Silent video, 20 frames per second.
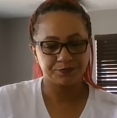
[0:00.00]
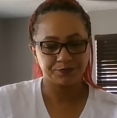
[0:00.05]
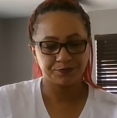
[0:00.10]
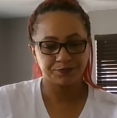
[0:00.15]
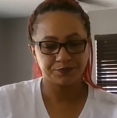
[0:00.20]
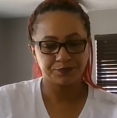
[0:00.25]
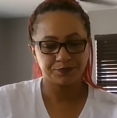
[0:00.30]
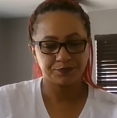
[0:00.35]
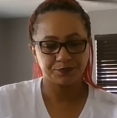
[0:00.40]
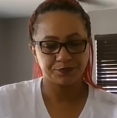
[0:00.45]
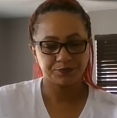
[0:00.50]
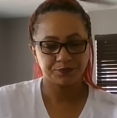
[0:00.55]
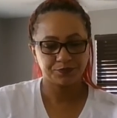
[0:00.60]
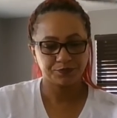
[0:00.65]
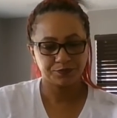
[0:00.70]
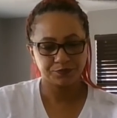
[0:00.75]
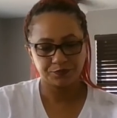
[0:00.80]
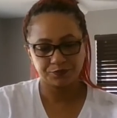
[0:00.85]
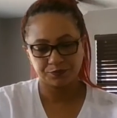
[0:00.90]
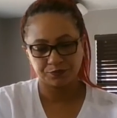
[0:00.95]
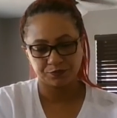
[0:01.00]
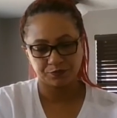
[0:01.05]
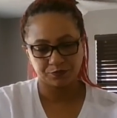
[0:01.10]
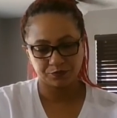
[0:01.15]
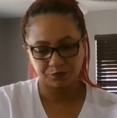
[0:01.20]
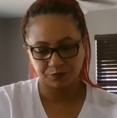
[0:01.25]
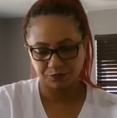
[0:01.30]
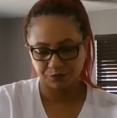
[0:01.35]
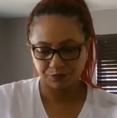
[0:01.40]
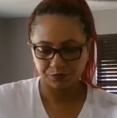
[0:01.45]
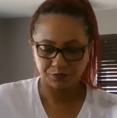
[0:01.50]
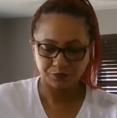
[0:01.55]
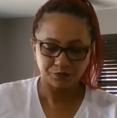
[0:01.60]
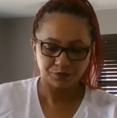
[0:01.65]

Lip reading: (silence)